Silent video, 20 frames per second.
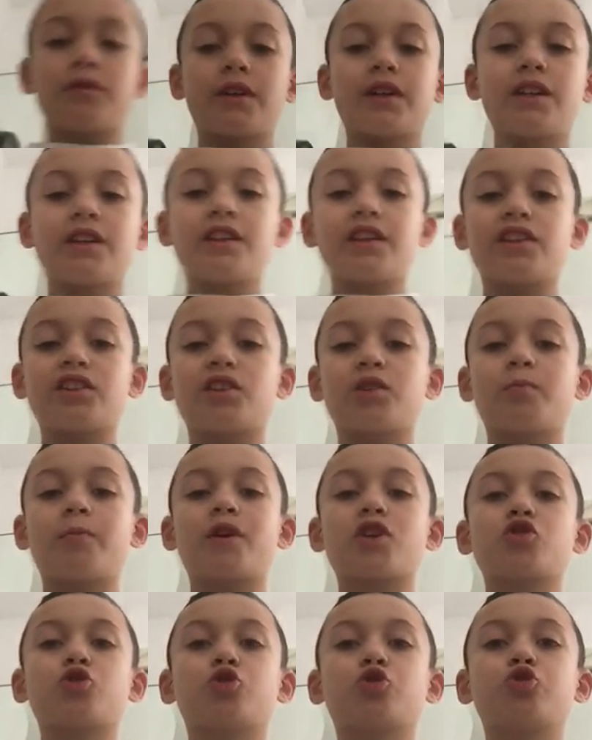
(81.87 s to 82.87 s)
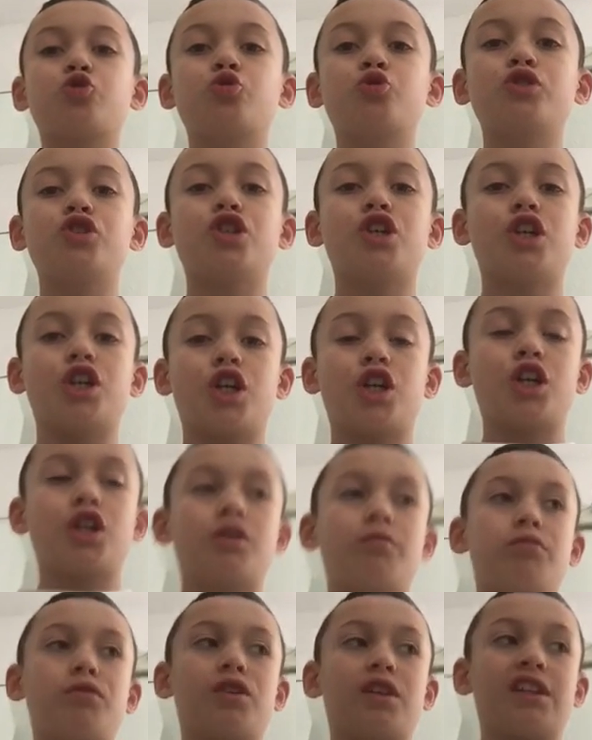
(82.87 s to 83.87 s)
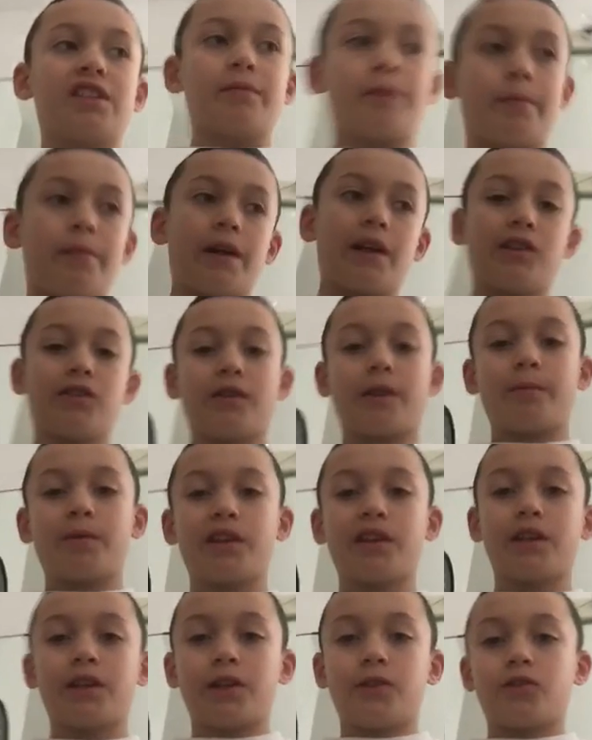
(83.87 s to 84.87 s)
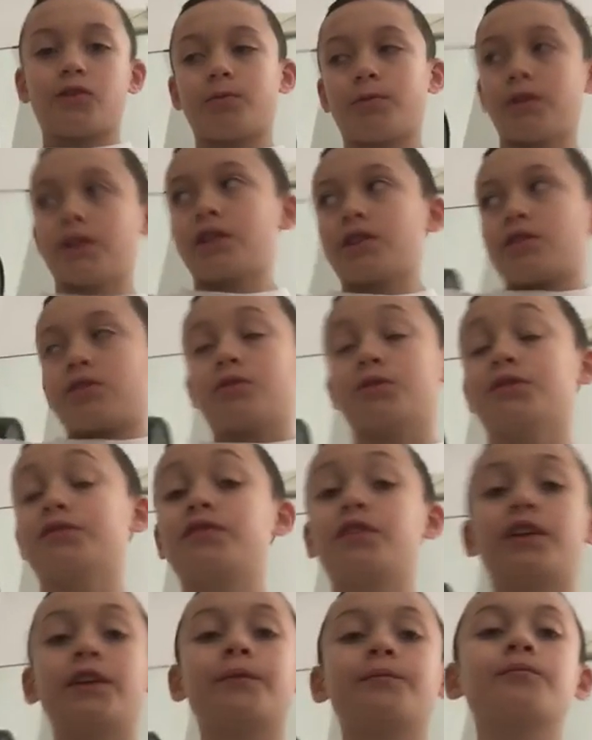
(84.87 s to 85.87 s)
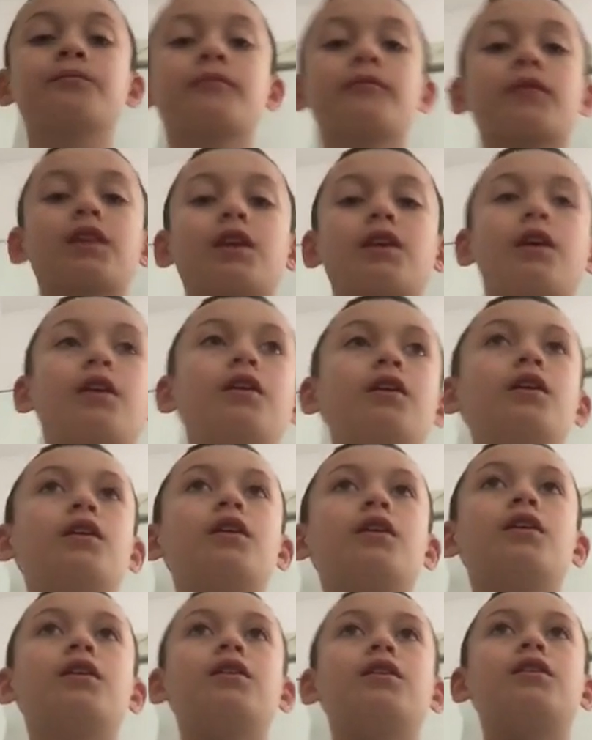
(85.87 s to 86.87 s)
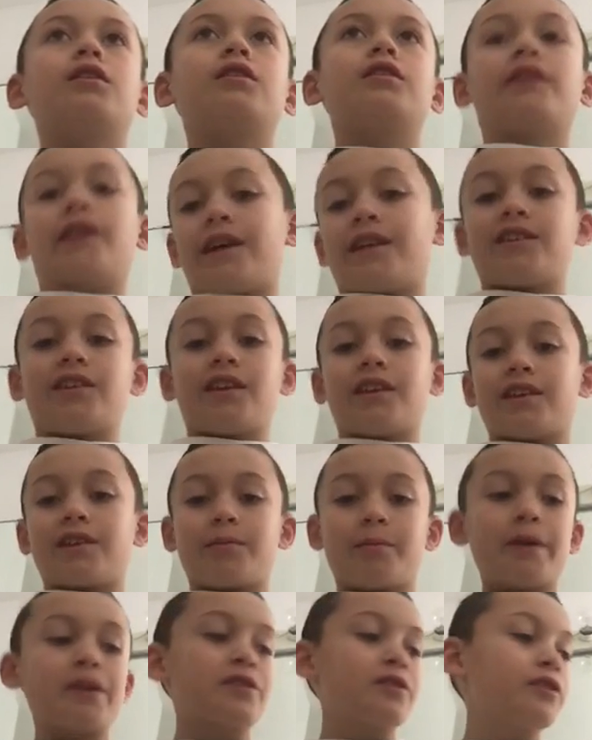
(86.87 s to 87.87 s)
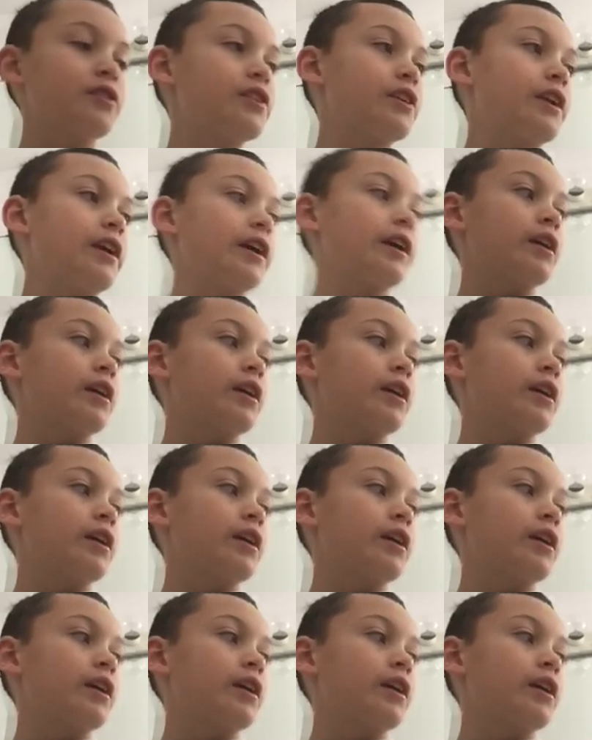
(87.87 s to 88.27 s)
doing anything special today besides my parents wrapping gifts, but that's sort of it. Yeah, it's not special today.